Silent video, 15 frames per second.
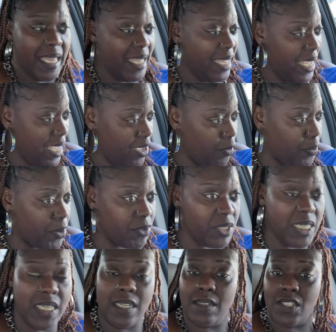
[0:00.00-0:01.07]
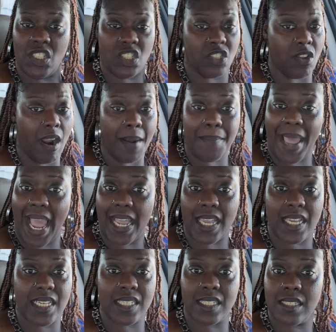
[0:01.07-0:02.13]
And he'll proceed to just start
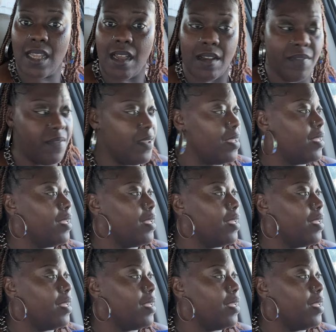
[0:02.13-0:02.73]
packing his stuff.